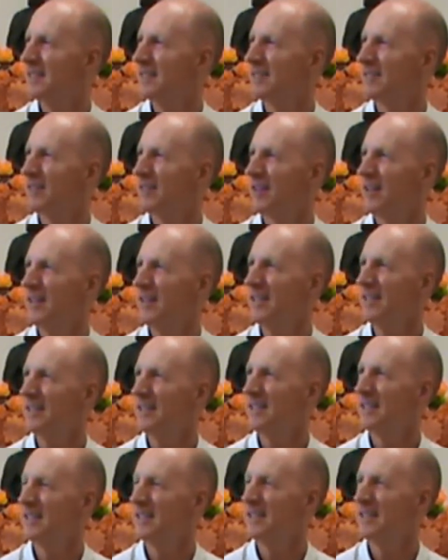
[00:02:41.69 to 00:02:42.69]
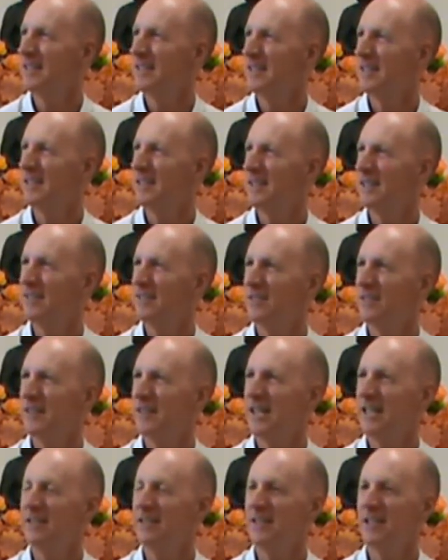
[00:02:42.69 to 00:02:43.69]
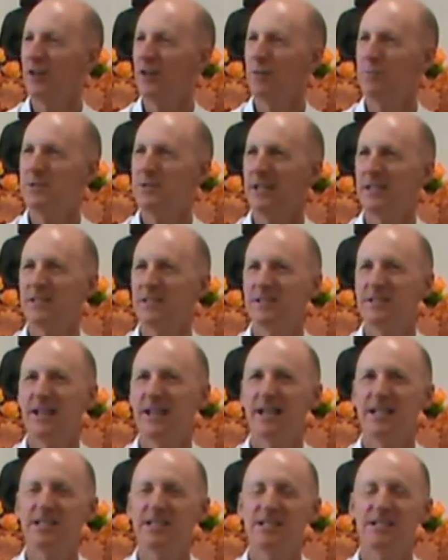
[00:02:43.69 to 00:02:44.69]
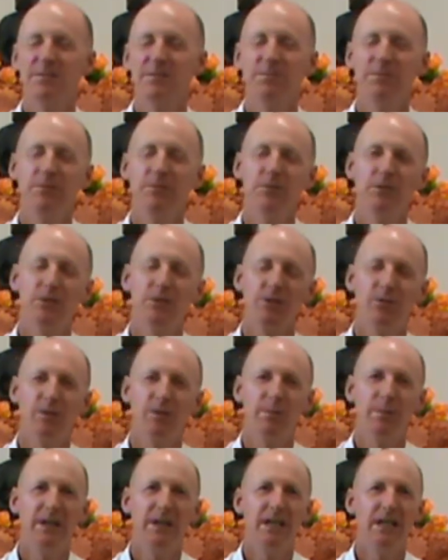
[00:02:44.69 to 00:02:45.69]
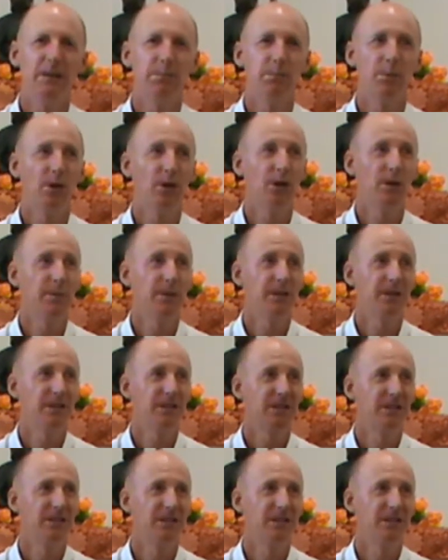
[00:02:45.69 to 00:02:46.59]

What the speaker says: right, then the object starts to appear permanent